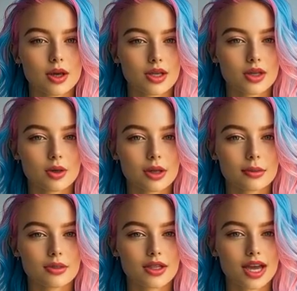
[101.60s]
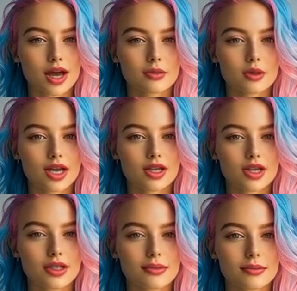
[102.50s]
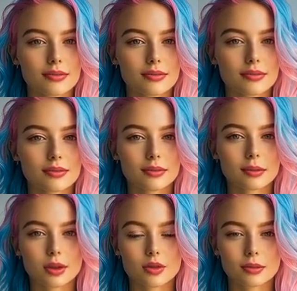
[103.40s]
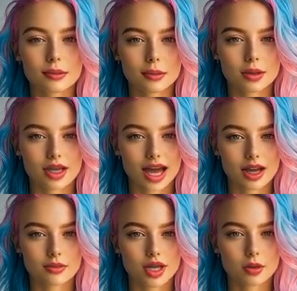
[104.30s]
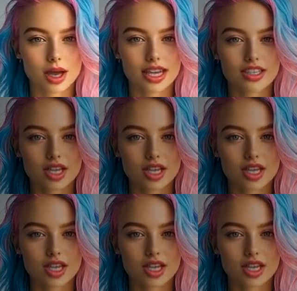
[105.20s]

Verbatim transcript: search bar, they should type editor.tokencolorcustomizations.